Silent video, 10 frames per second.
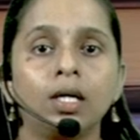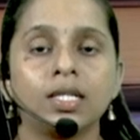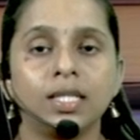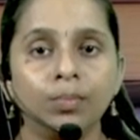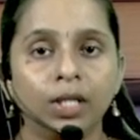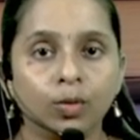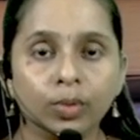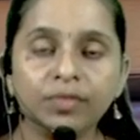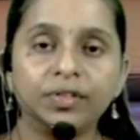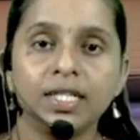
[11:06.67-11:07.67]
Some
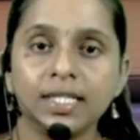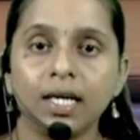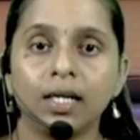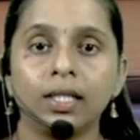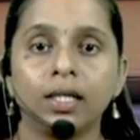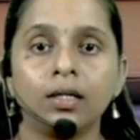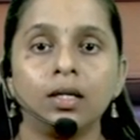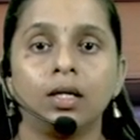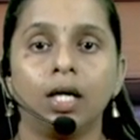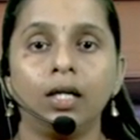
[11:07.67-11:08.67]
liquid funds are there
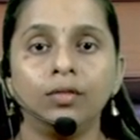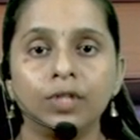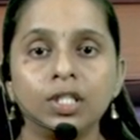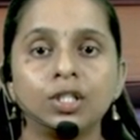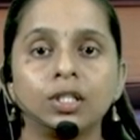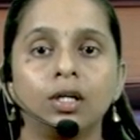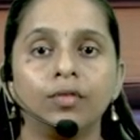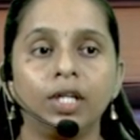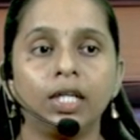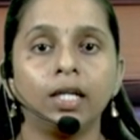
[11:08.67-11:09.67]
in which
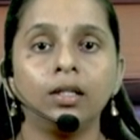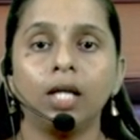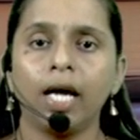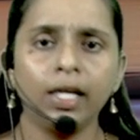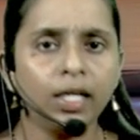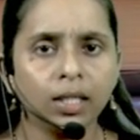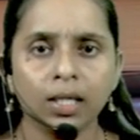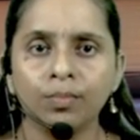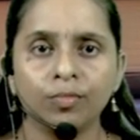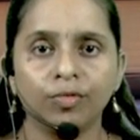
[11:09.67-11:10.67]
we can
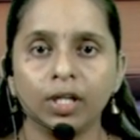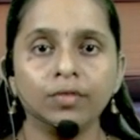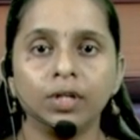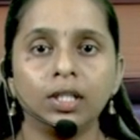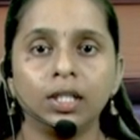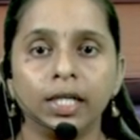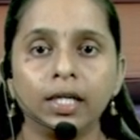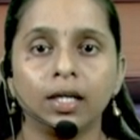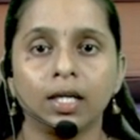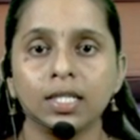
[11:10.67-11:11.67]
anytime, whenever the need
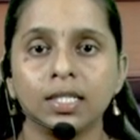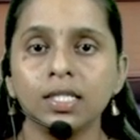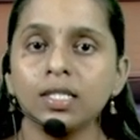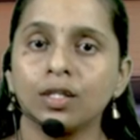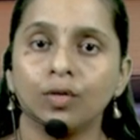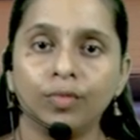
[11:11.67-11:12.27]
arises,